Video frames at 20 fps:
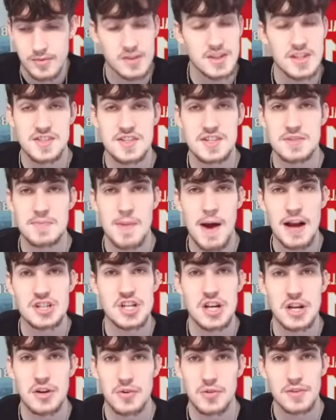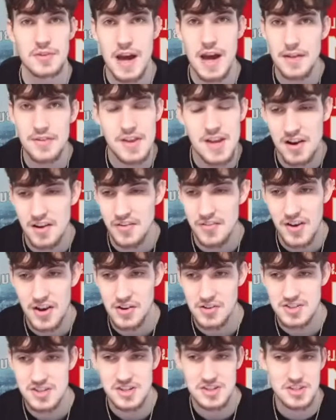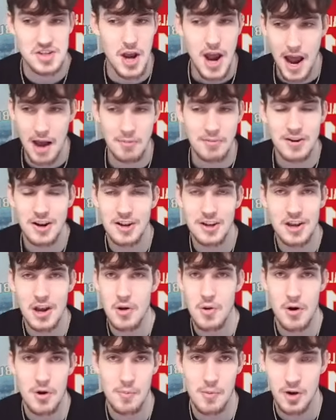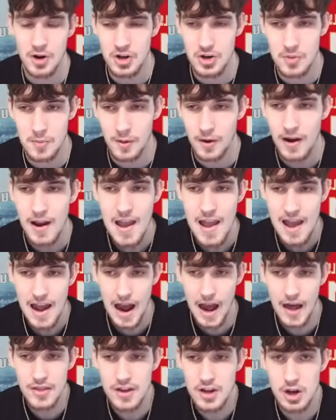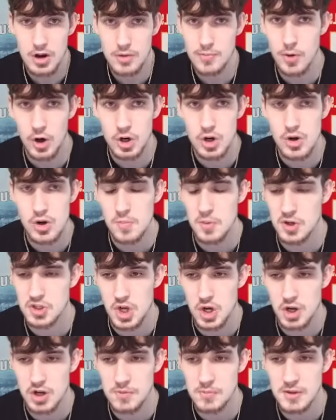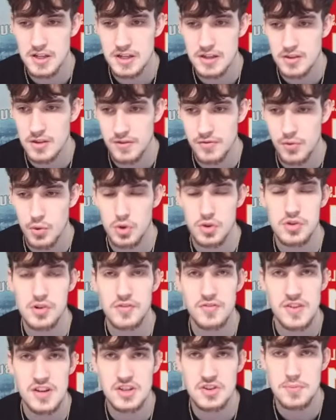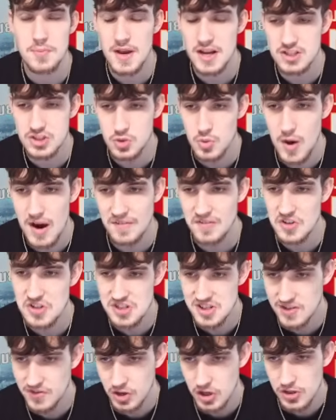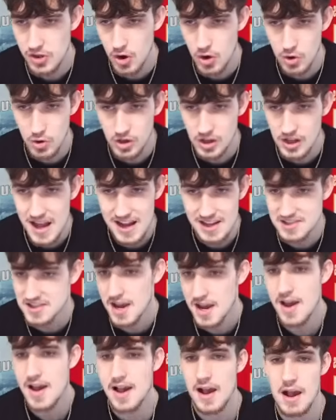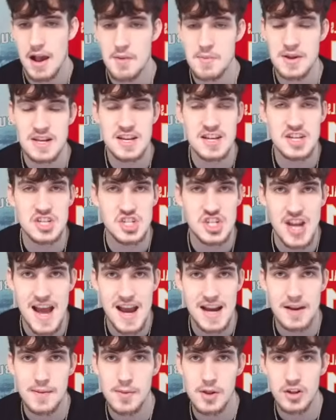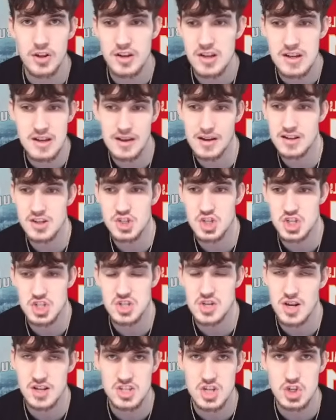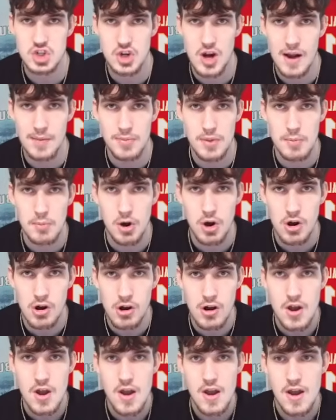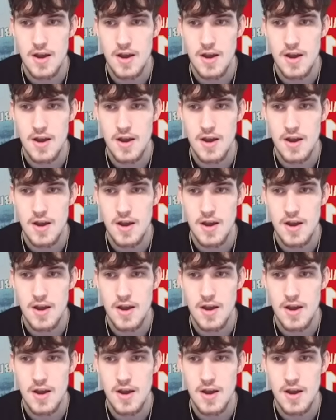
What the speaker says: This is my channel, not the NFL's. So I'm going to go Omar Cooper. I think Omar Cooper is arguably the fourth or fifth best wide receiver in the whole class. I mean, his yak ability, and he just doesn't drop the ball.